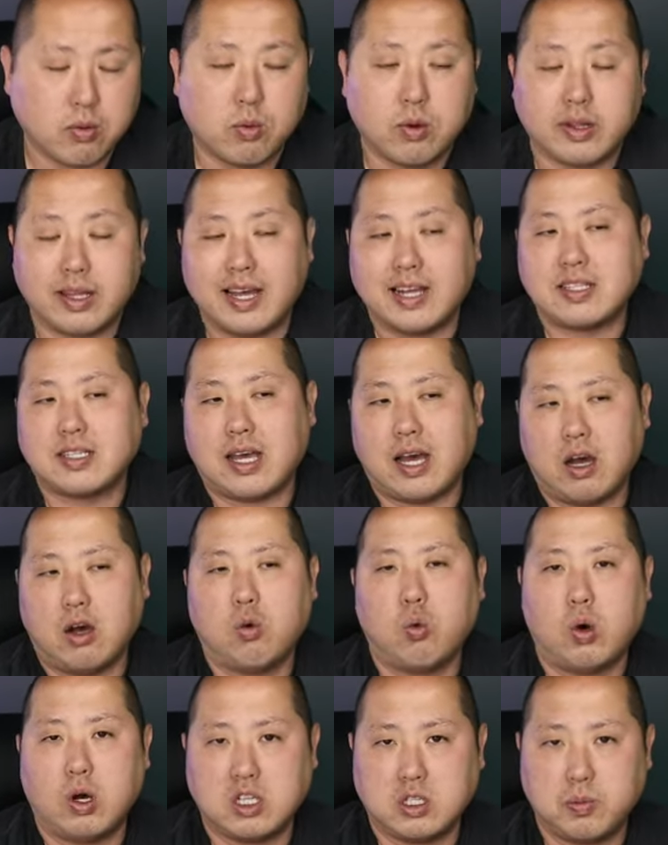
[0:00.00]
Well, that's how it
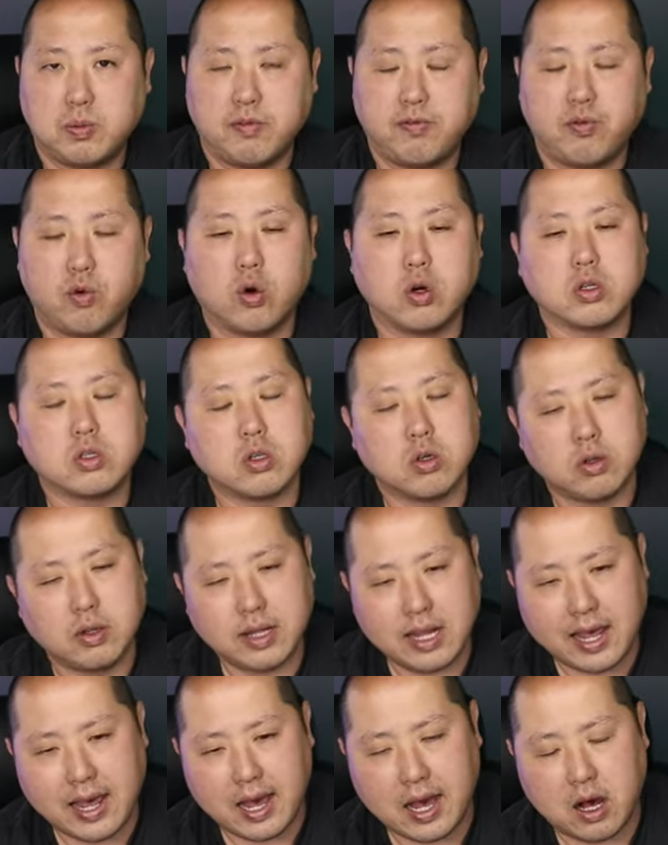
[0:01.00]
was before. So
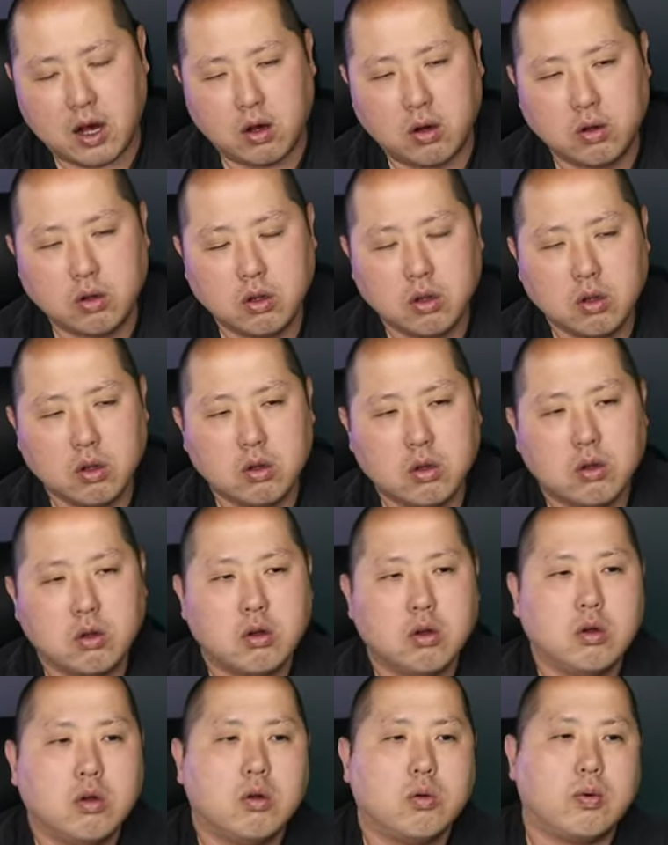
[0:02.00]
now,
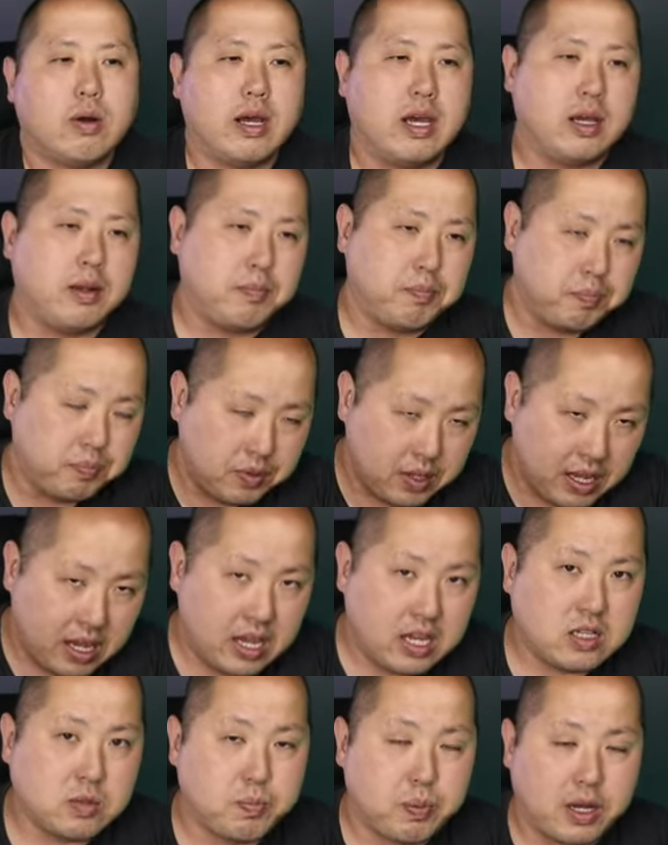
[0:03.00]
right,
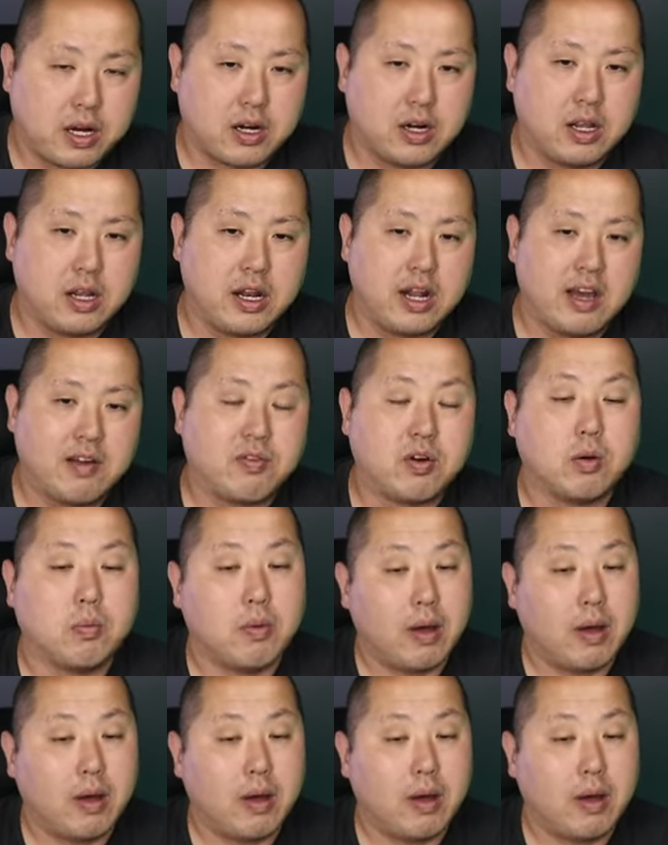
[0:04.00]
is better than ever.